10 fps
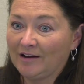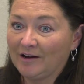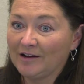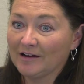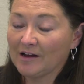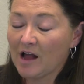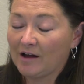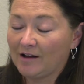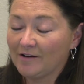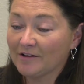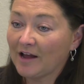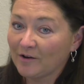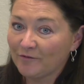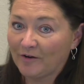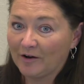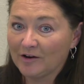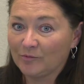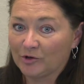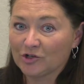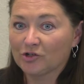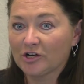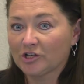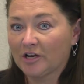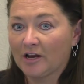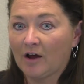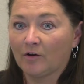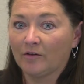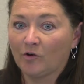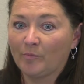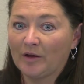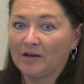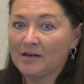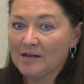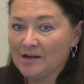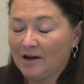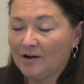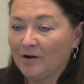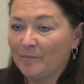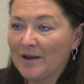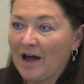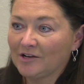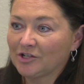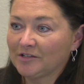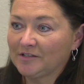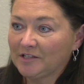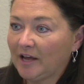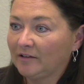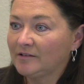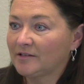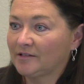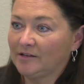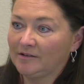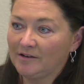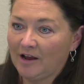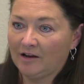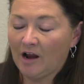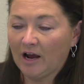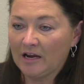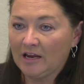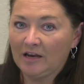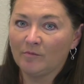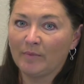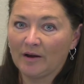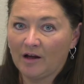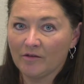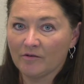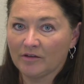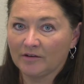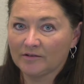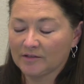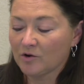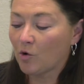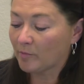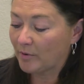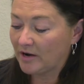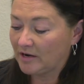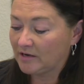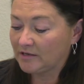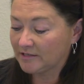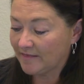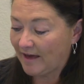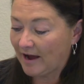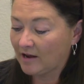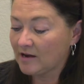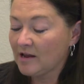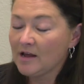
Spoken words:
kind of fun, and we're stretching it out a little bit, not just tents and hiking, but other things incorporated into that.